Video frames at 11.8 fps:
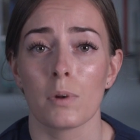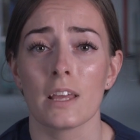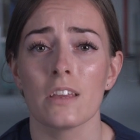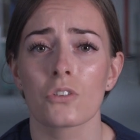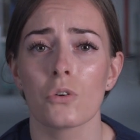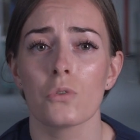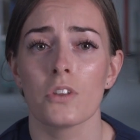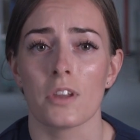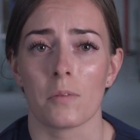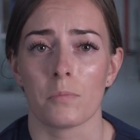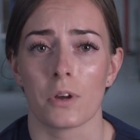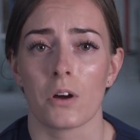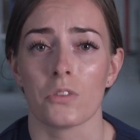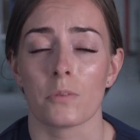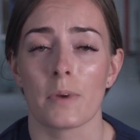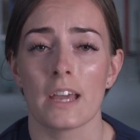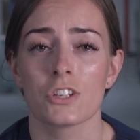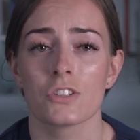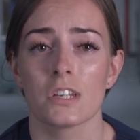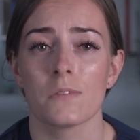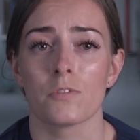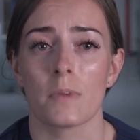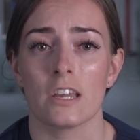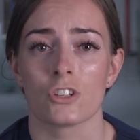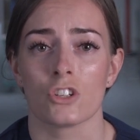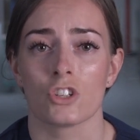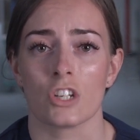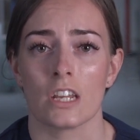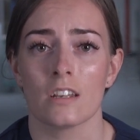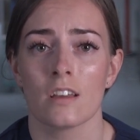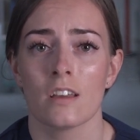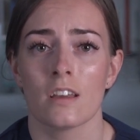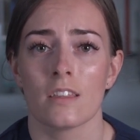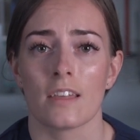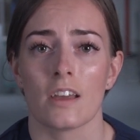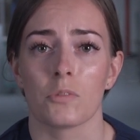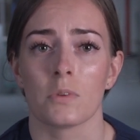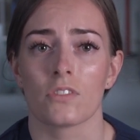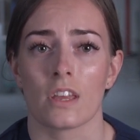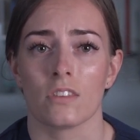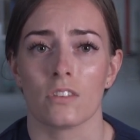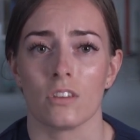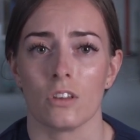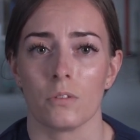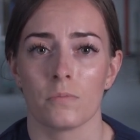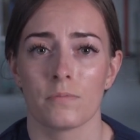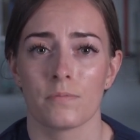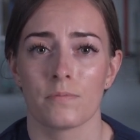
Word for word: please call the number on the patient information sheet that has been sent to you.